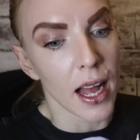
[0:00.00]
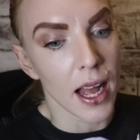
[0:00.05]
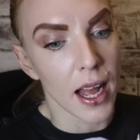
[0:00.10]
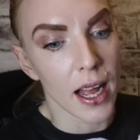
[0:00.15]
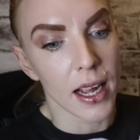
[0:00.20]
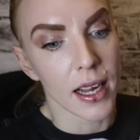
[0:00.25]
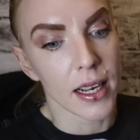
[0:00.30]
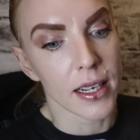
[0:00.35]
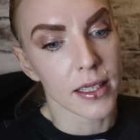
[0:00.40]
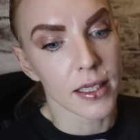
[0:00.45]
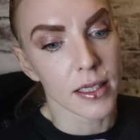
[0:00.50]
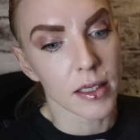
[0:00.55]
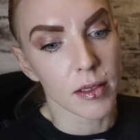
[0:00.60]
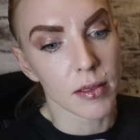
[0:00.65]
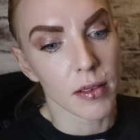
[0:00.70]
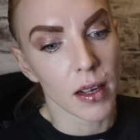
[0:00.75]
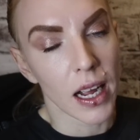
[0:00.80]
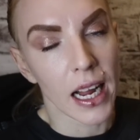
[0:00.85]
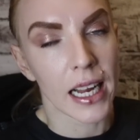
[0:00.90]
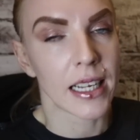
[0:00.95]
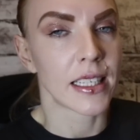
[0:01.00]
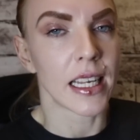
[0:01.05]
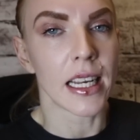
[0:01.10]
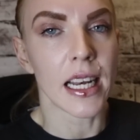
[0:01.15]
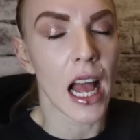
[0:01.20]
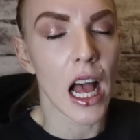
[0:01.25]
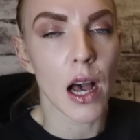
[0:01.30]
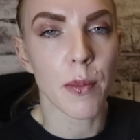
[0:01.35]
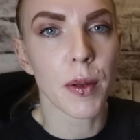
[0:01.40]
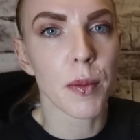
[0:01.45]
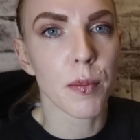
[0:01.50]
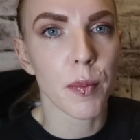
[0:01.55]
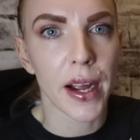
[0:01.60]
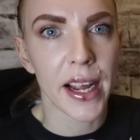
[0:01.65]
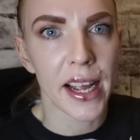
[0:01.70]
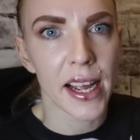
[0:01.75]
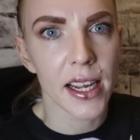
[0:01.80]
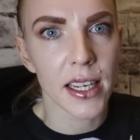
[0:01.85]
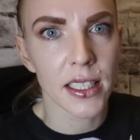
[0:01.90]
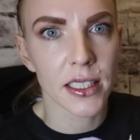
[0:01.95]
And it didn't happen
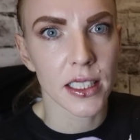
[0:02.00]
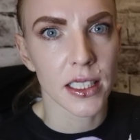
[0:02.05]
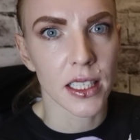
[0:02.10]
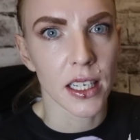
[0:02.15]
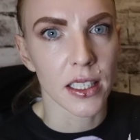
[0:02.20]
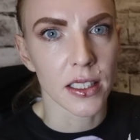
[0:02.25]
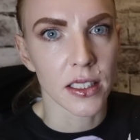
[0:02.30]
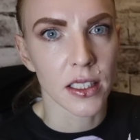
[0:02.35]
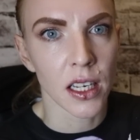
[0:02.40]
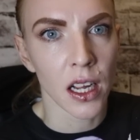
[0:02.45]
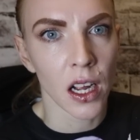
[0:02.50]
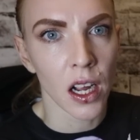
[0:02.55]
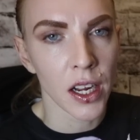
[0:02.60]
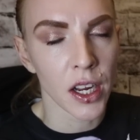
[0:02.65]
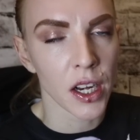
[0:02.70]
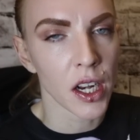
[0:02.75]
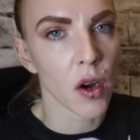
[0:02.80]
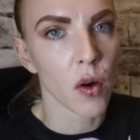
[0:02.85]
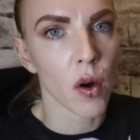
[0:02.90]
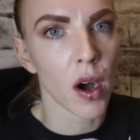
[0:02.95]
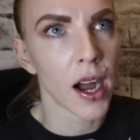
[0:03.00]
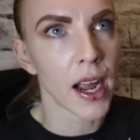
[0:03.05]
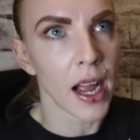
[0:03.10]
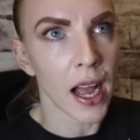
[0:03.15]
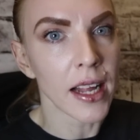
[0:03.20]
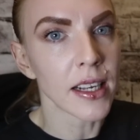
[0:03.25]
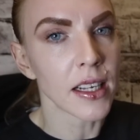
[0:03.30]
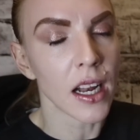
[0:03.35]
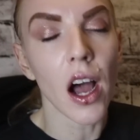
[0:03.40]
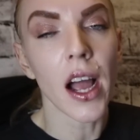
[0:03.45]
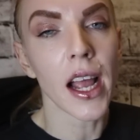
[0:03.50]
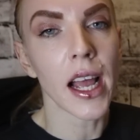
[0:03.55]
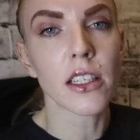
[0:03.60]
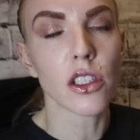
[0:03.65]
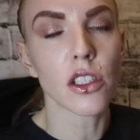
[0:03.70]
by accident. You know, I had I